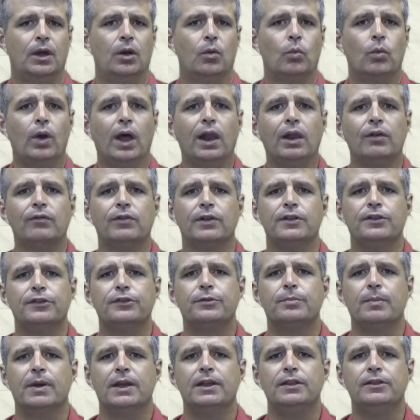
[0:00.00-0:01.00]

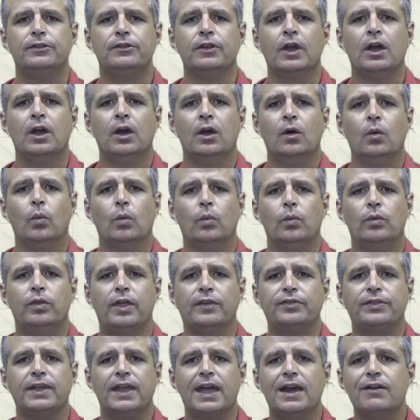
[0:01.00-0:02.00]
Relevance means
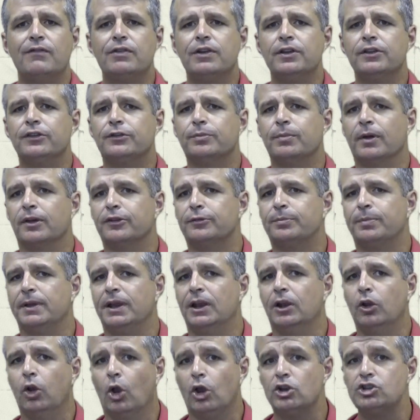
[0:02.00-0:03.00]
that the evidence must
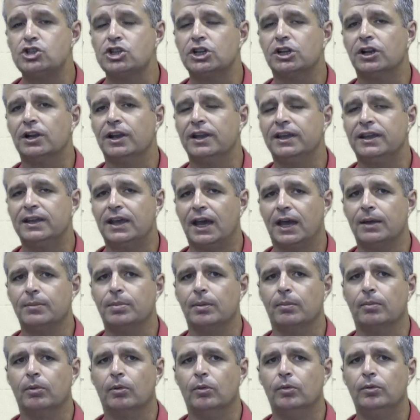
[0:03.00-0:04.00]
be logically
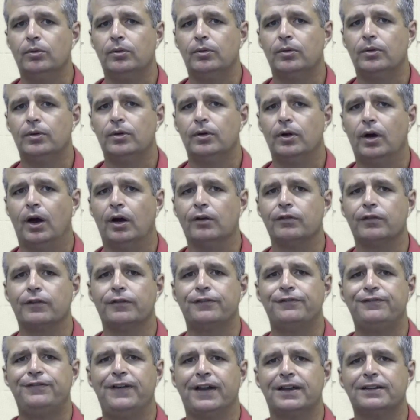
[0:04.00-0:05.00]
capable of
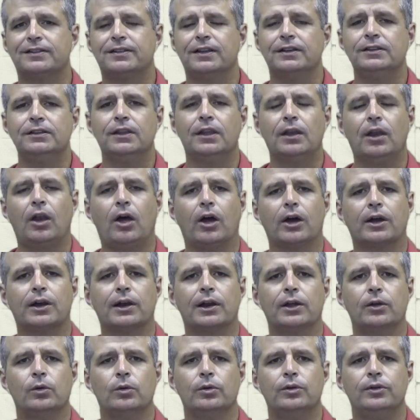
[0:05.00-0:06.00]
affecting the
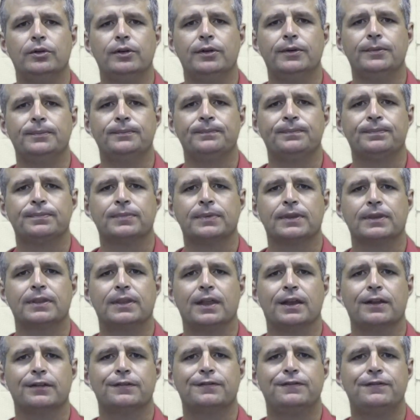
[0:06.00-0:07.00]
likelihood
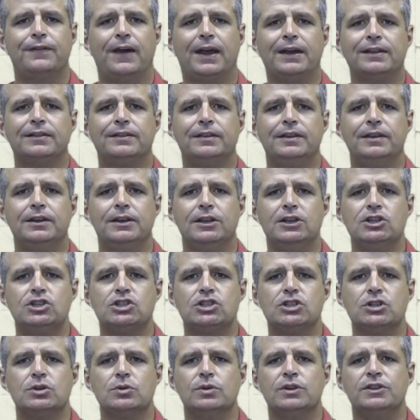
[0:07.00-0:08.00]
that a fact in
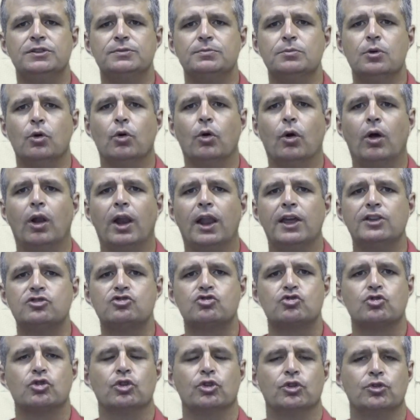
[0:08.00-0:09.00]
issue is more or less
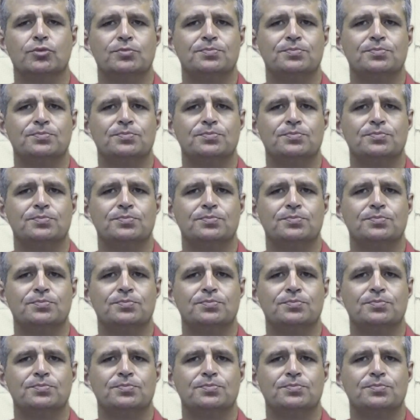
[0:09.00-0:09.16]
true.